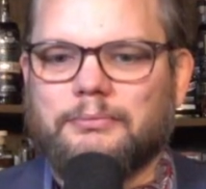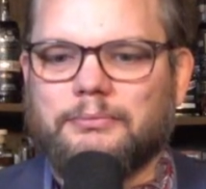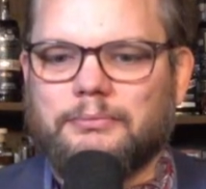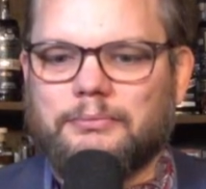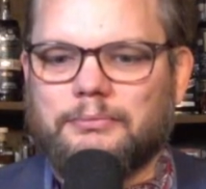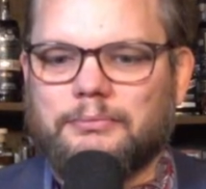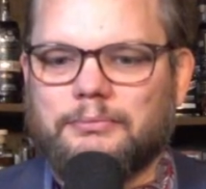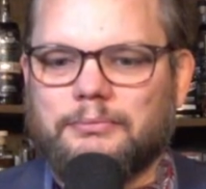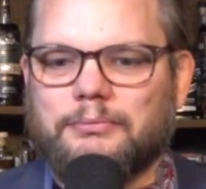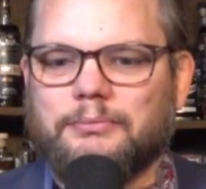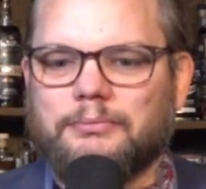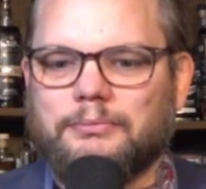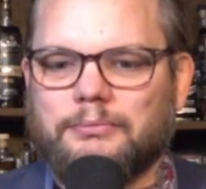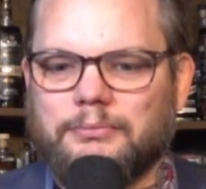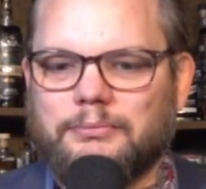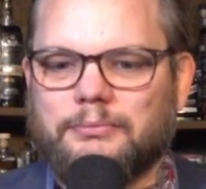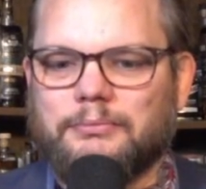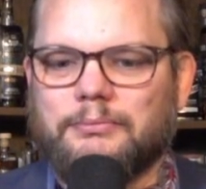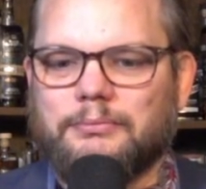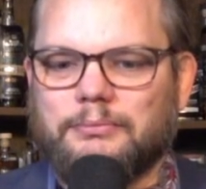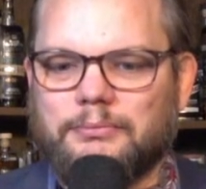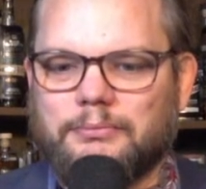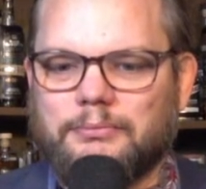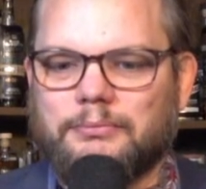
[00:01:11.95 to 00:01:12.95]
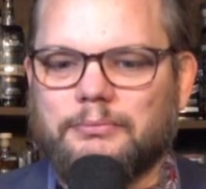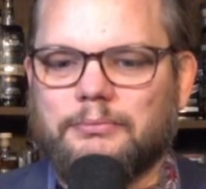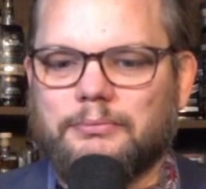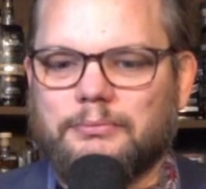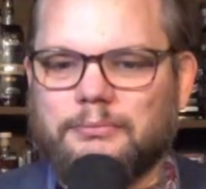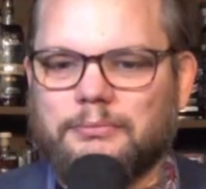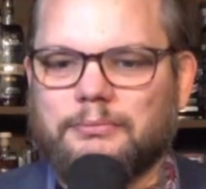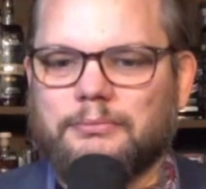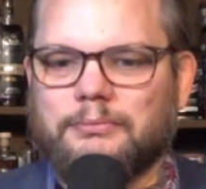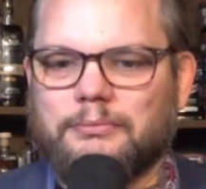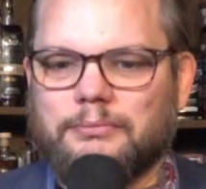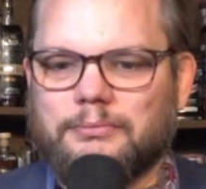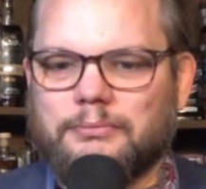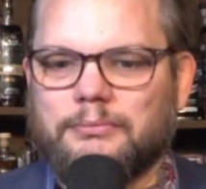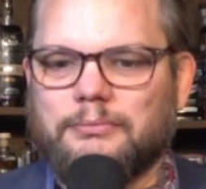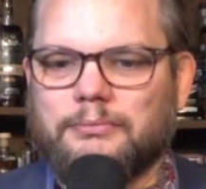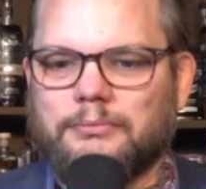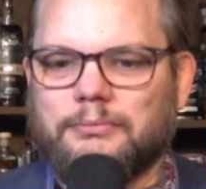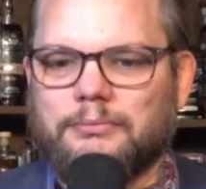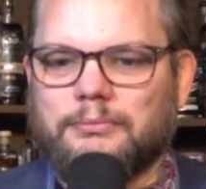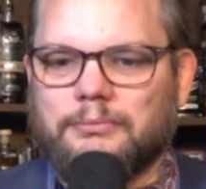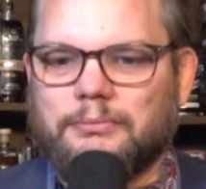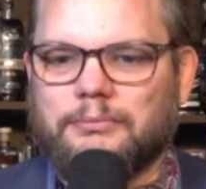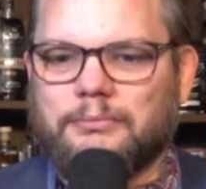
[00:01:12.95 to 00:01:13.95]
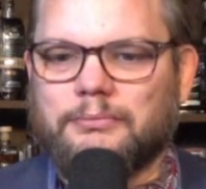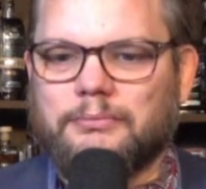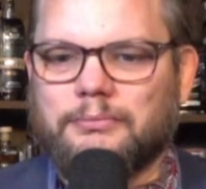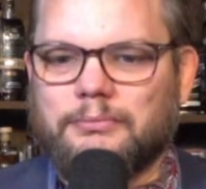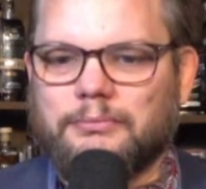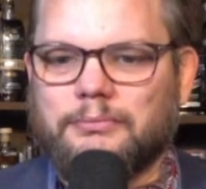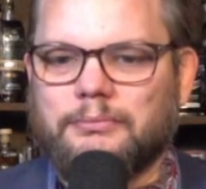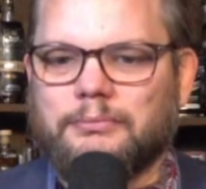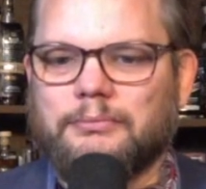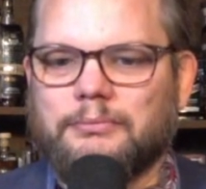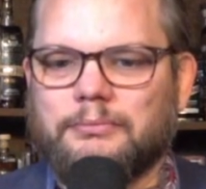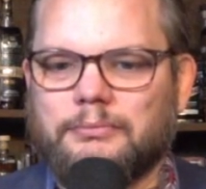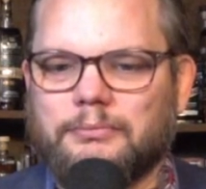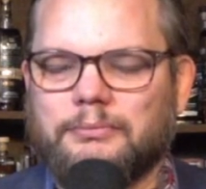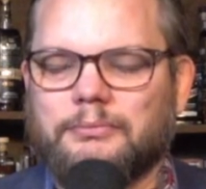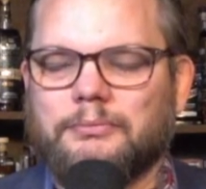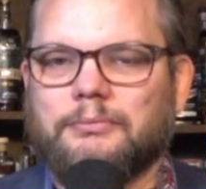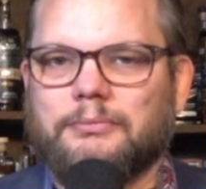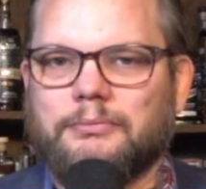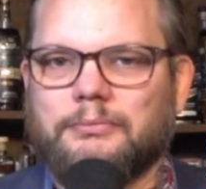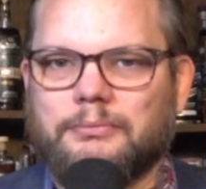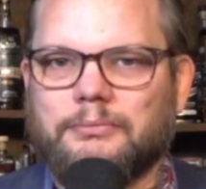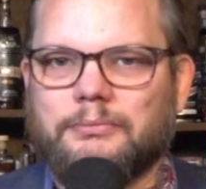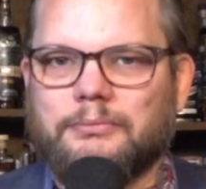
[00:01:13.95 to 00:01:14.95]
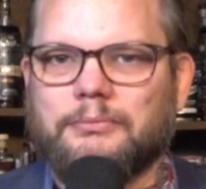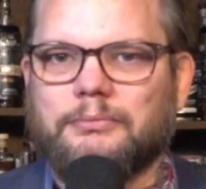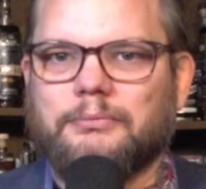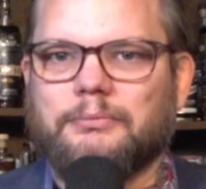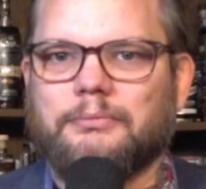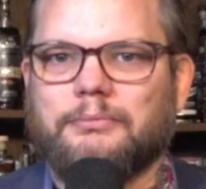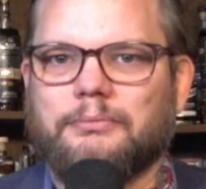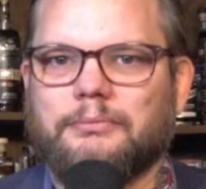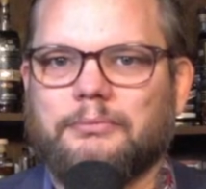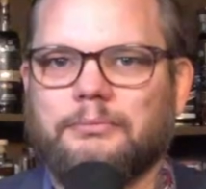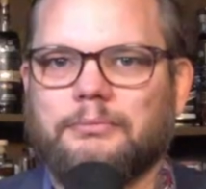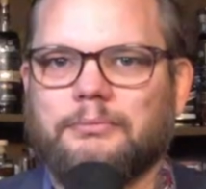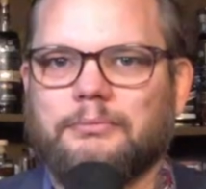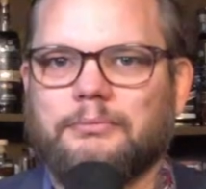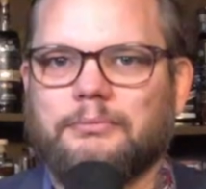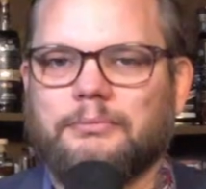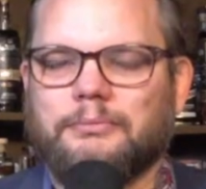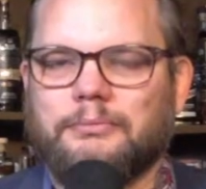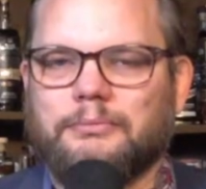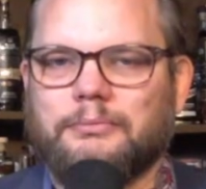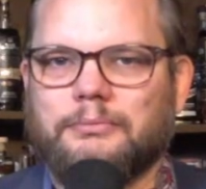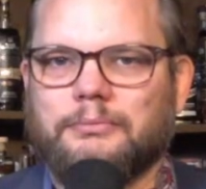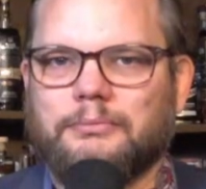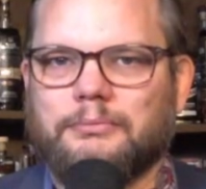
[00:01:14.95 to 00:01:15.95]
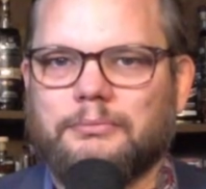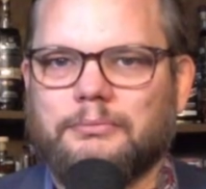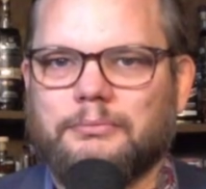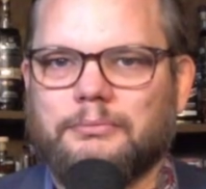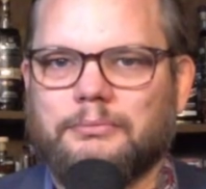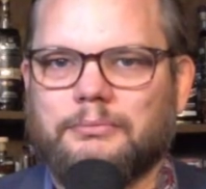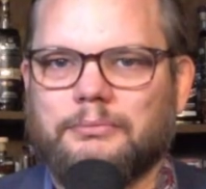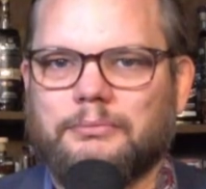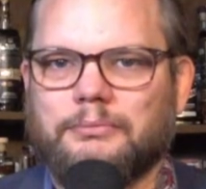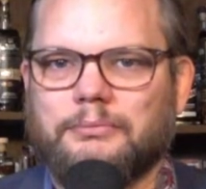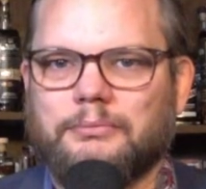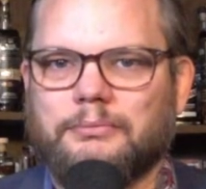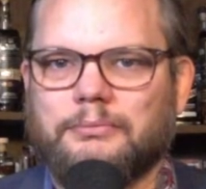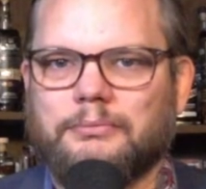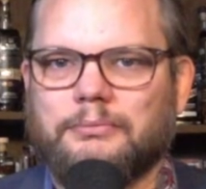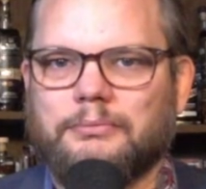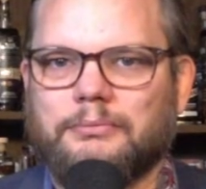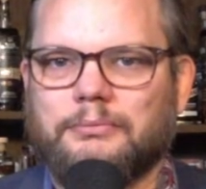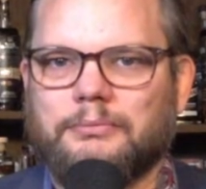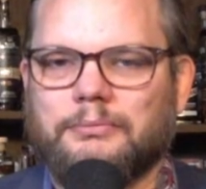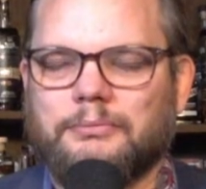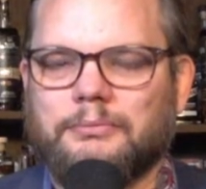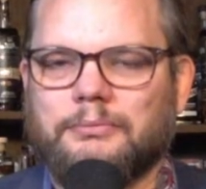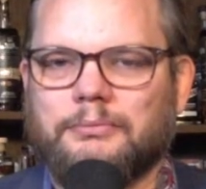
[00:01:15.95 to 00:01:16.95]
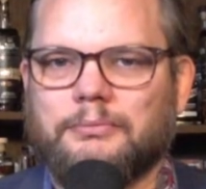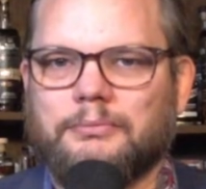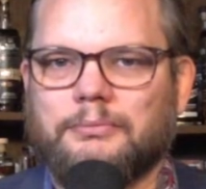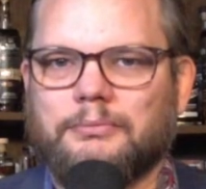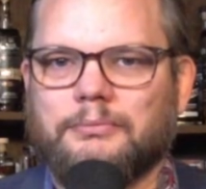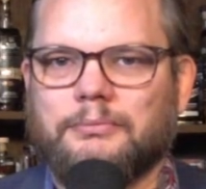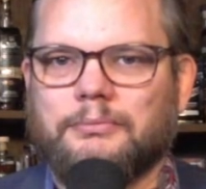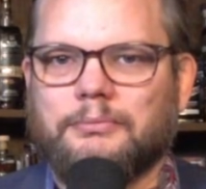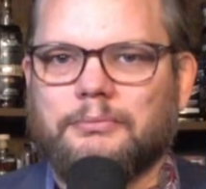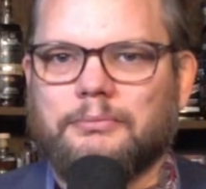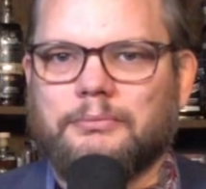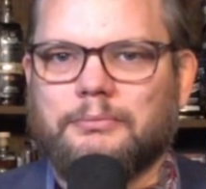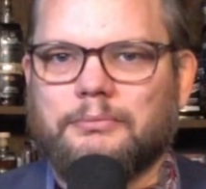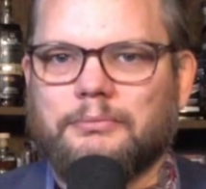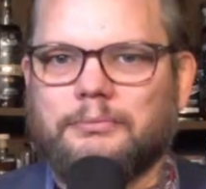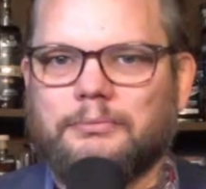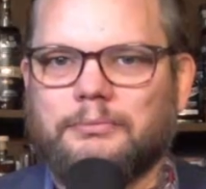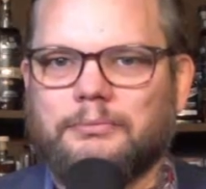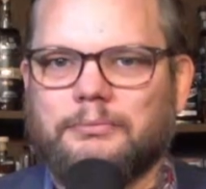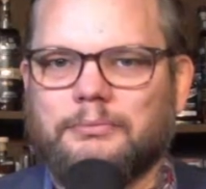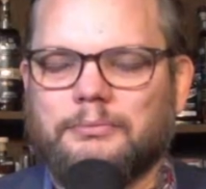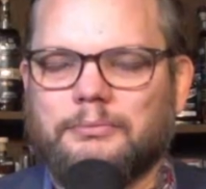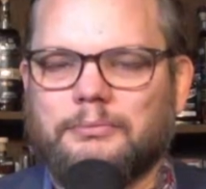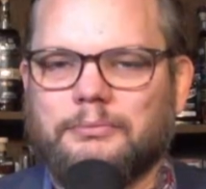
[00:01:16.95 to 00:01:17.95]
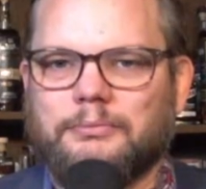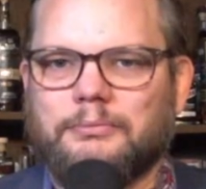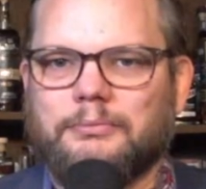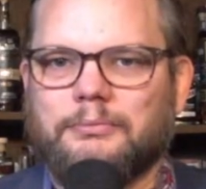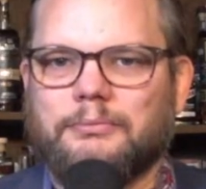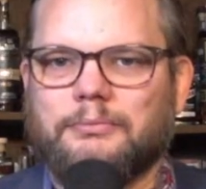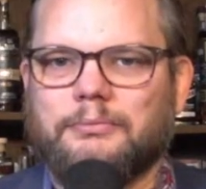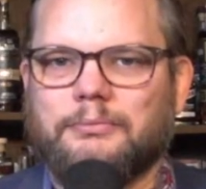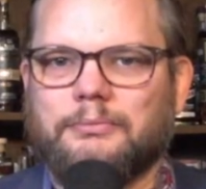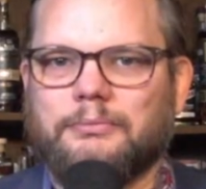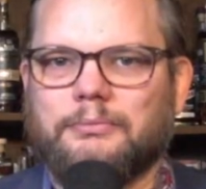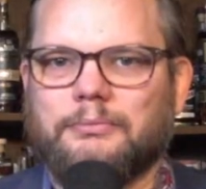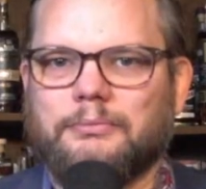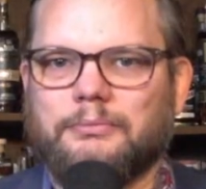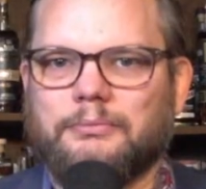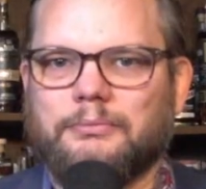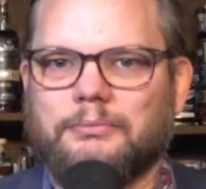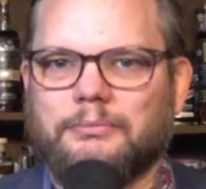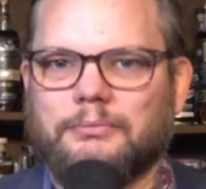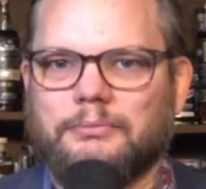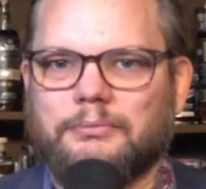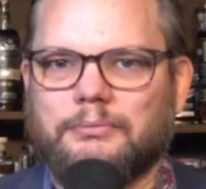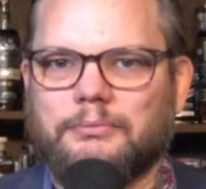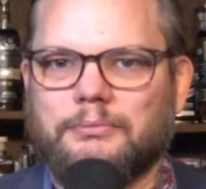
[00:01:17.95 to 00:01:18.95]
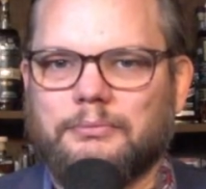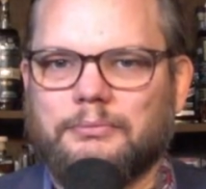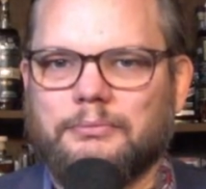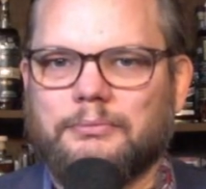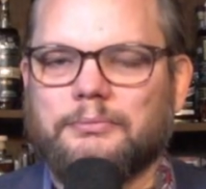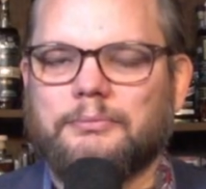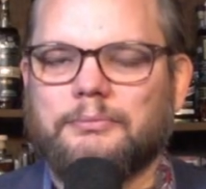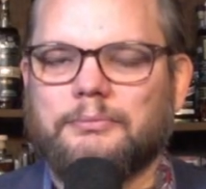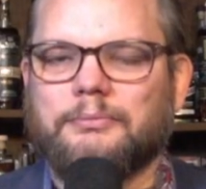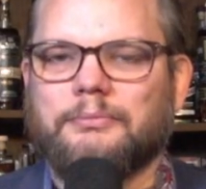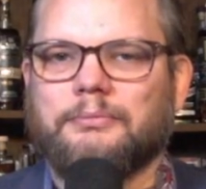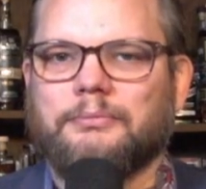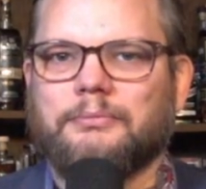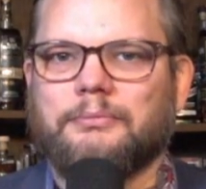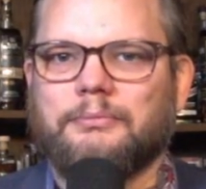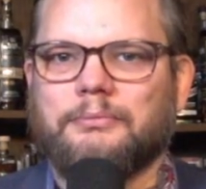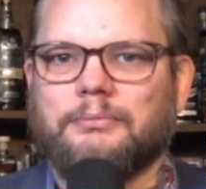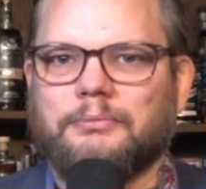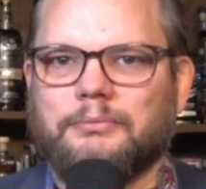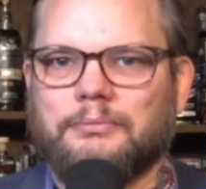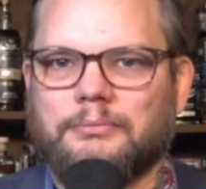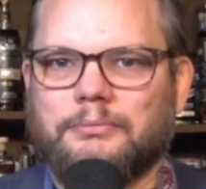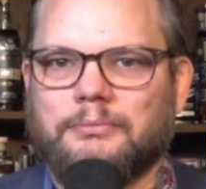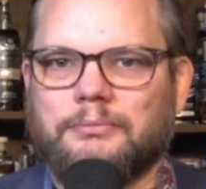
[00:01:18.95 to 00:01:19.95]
No words are spoken by the person on screen.